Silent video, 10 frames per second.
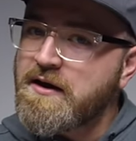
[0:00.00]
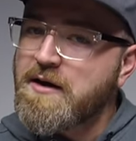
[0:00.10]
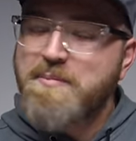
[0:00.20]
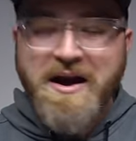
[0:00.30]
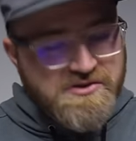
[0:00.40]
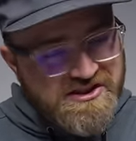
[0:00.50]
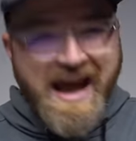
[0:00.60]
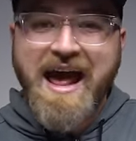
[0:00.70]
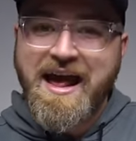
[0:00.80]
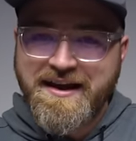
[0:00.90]
about
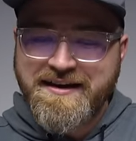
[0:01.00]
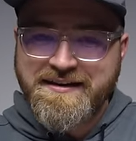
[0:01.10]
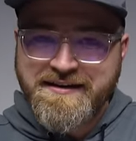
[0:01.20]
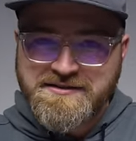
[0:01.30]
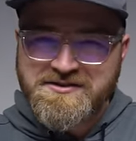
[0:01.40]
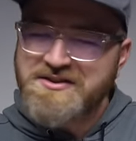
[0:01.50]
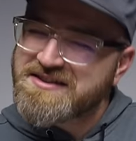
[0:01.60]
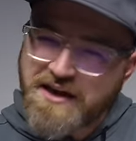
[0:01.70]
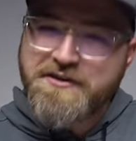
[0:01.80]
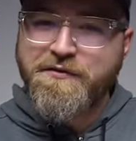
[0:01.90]
Jack. So
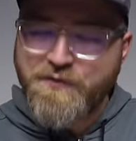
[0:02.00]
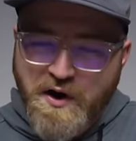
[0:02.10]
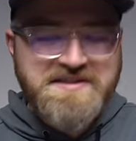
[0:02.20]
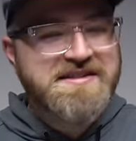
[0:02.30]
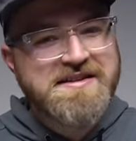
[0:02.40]
tell your friends